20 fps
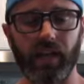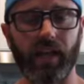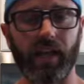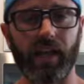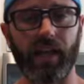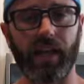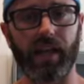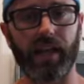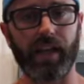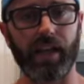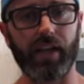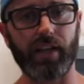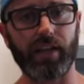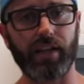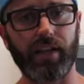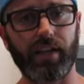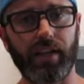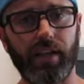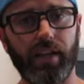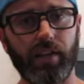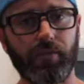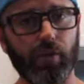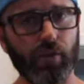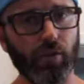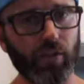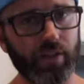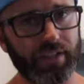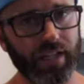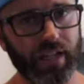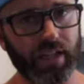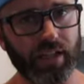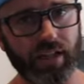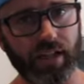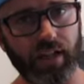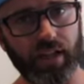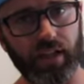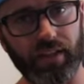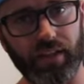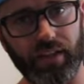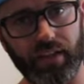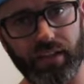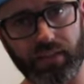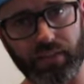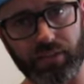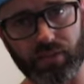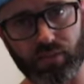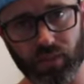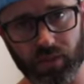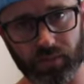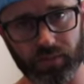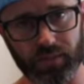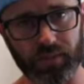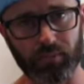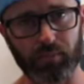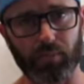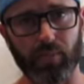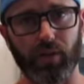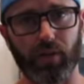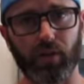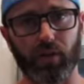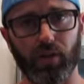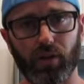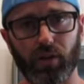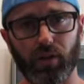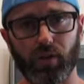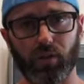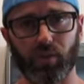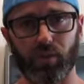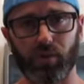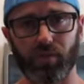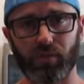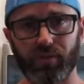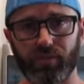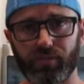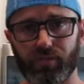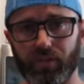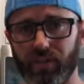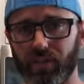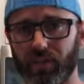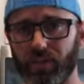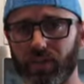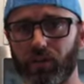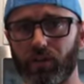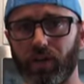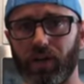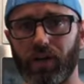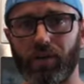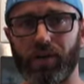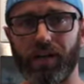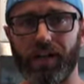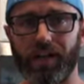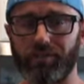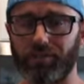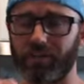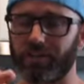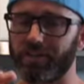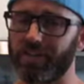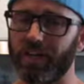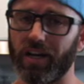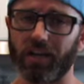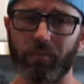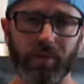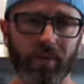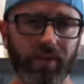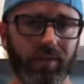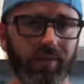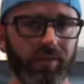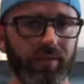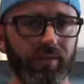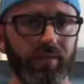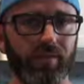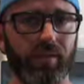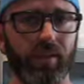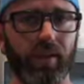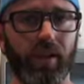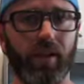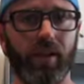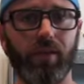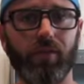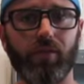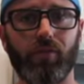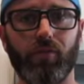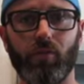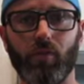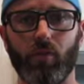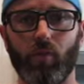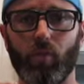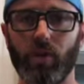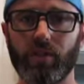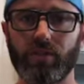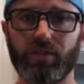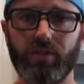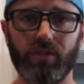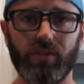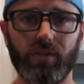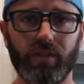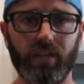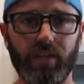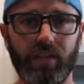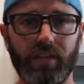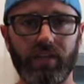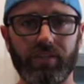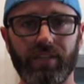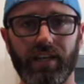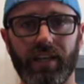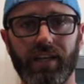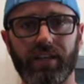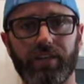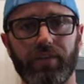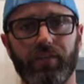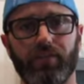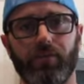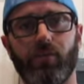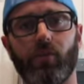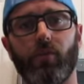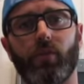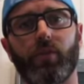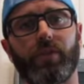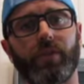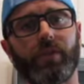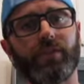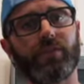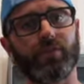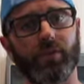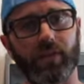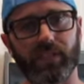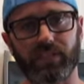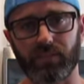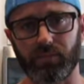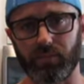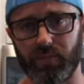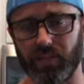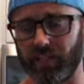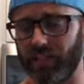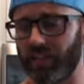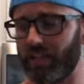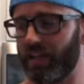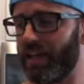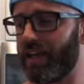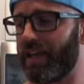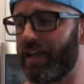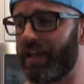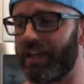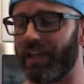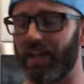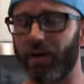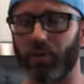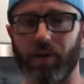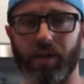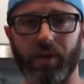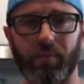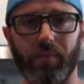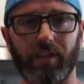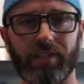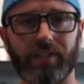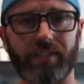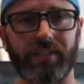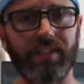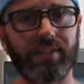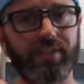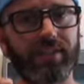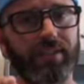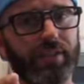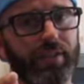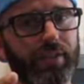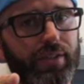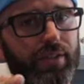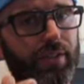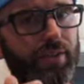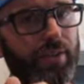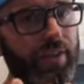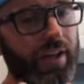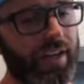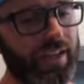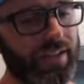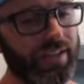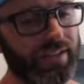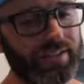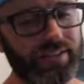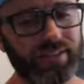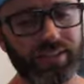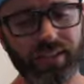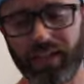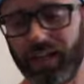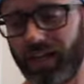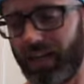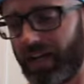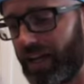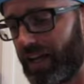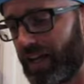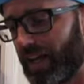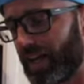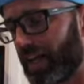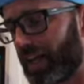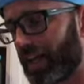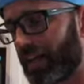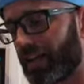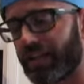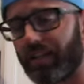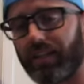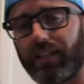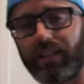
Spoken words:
and if you look down in the description below on this video, I'll have your shopping list for what you need exactly for this recipe. That way it makes it easier on you guys, and